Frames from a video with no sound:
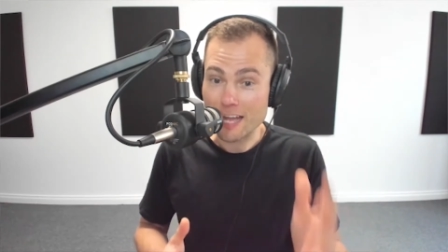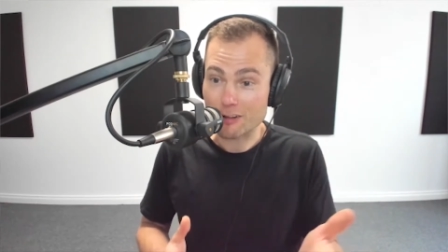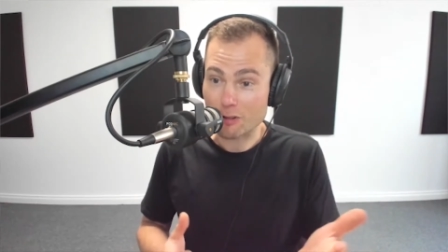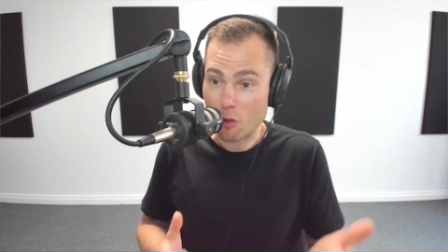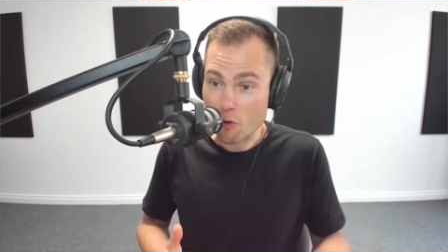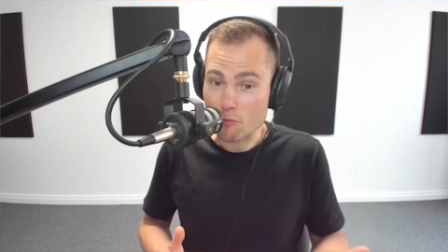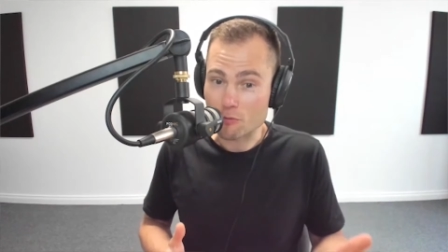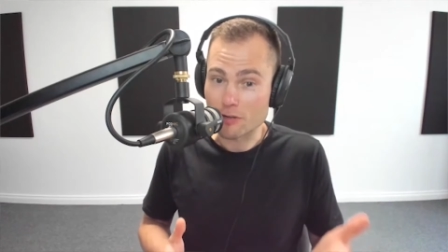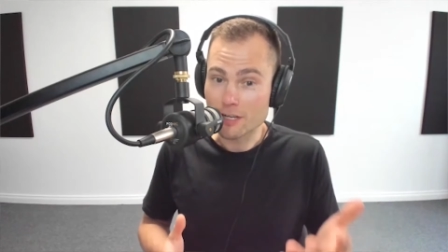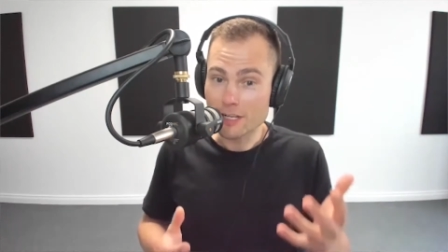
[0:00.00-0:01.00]

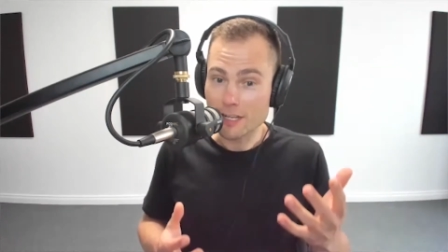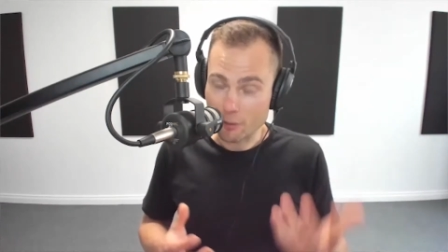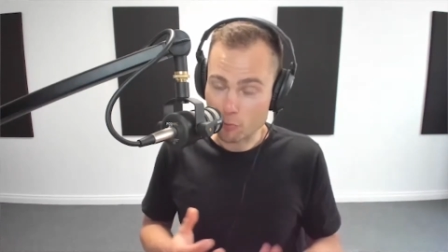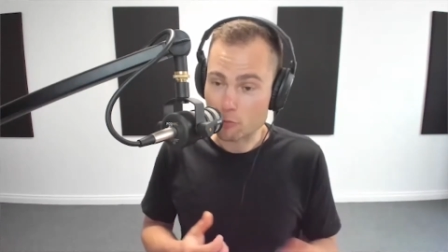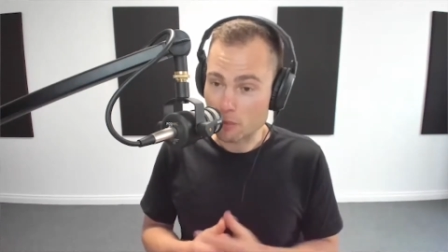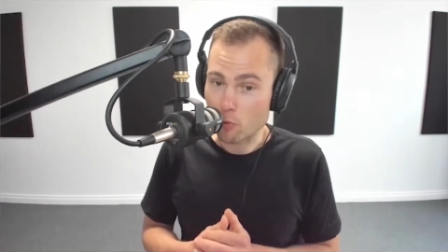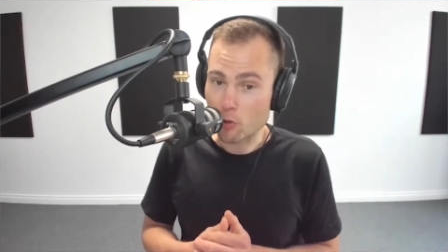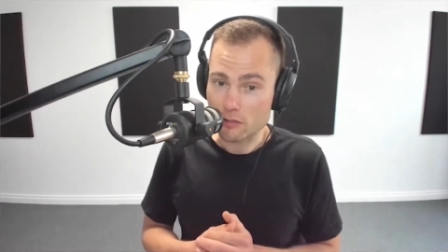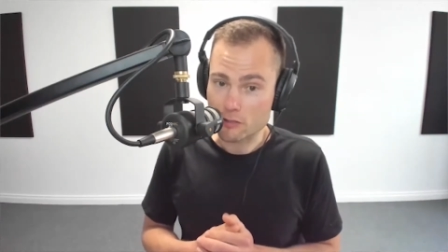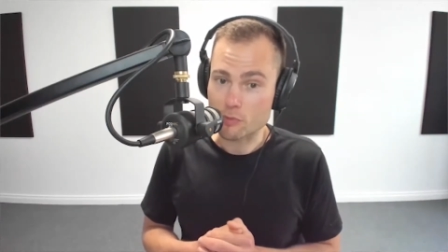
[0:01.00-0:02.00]
alone, it would be
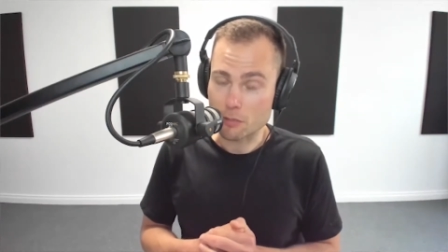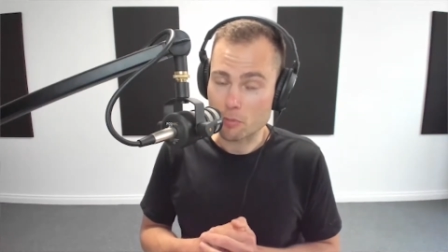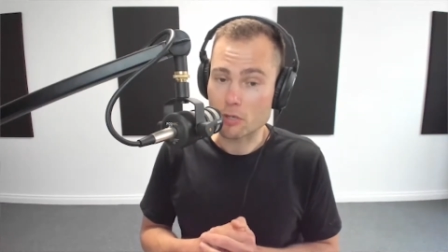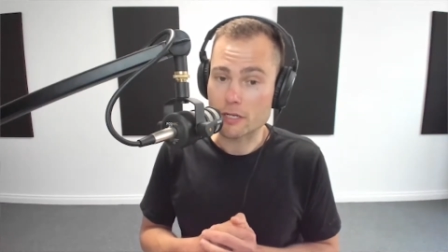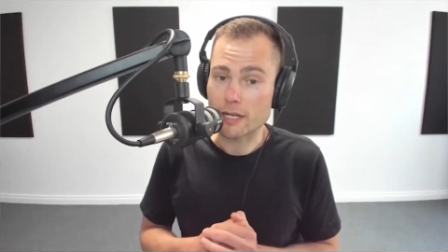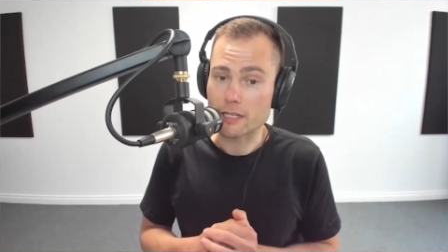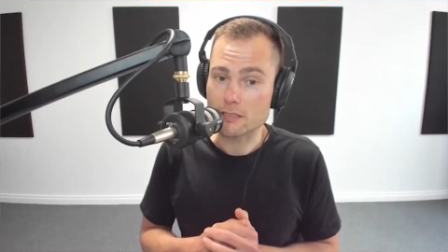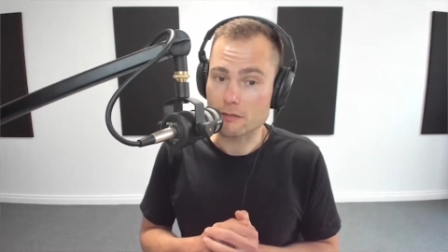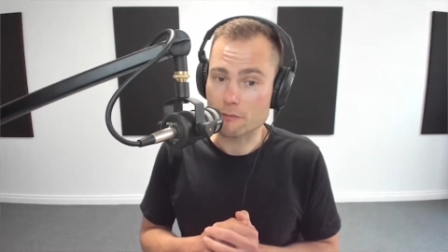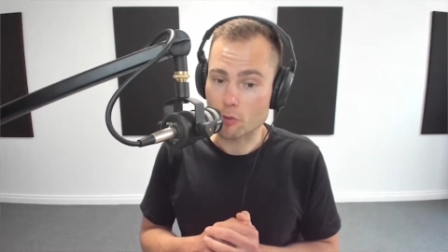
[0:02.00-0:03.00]
worth doing a podcast
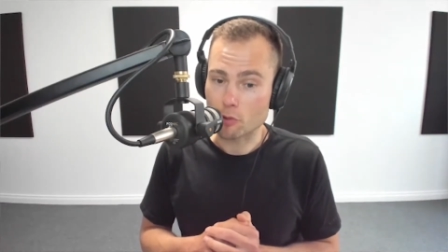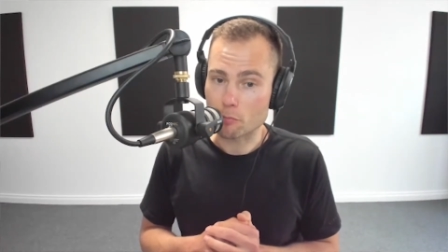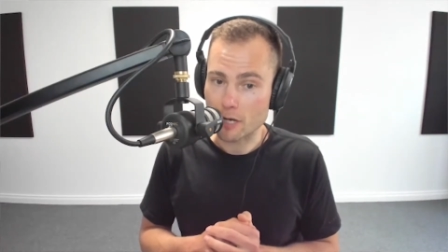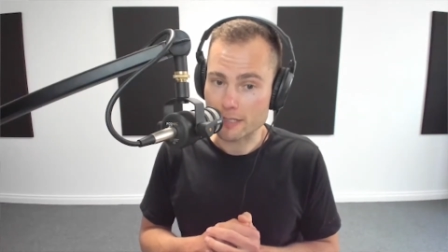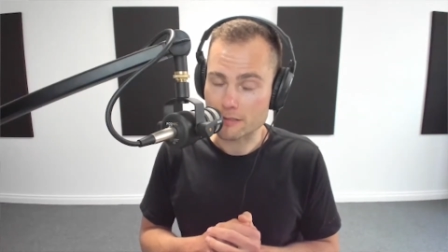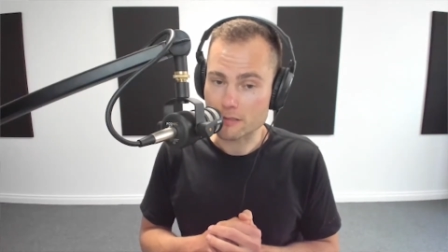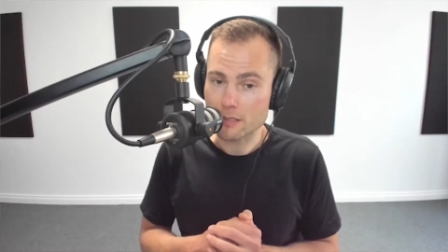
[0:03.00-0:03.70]
for your practice.